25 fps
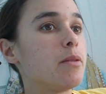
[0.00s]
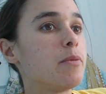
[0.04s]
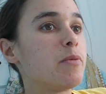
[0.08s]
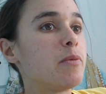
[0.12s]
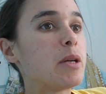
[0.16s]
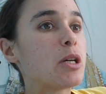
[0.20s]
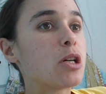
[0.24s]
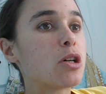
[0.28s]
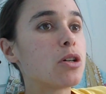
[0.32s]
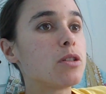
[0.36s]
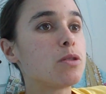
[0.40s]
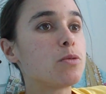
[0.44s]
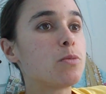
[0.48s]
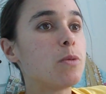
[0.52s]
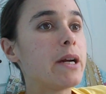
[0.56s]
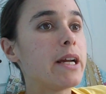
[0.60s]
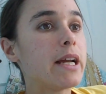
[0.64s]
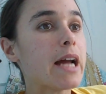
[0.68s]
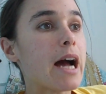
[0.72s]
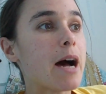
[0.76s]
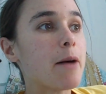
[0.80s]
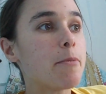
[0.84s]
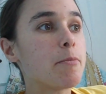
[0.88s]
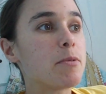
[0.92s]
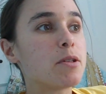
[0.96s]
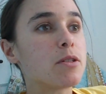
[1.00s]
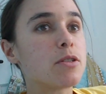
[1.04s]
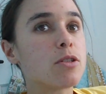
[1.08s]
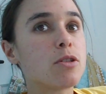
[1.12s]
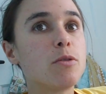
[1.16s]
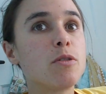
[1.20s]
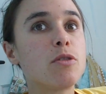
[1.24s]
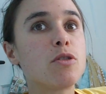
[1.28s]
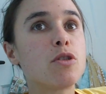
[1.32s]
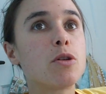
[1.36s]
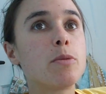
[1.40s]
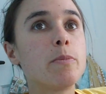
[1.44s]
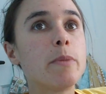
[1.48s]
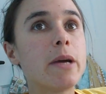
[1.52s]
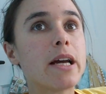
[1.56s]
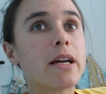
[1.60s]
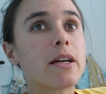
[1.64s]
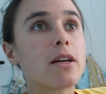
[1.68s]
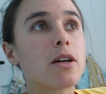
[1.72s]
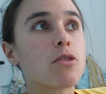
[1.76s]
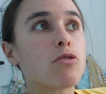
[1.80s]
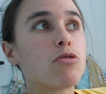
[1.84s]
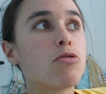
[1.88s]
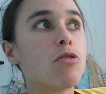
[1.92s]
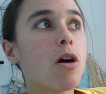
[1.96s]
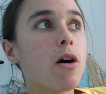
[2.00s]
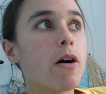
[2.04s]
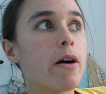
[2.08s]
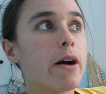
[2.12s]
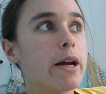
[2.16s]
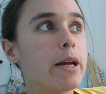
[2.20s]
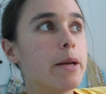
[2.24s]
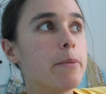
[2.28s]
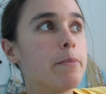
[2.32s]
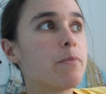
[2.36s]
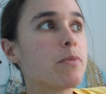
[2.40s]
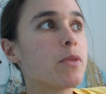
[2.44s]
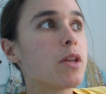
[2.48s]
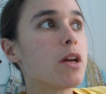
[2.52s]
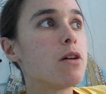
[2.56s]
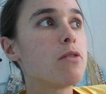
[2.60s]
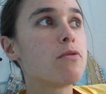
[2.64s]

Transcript: because we happen to commit the crime,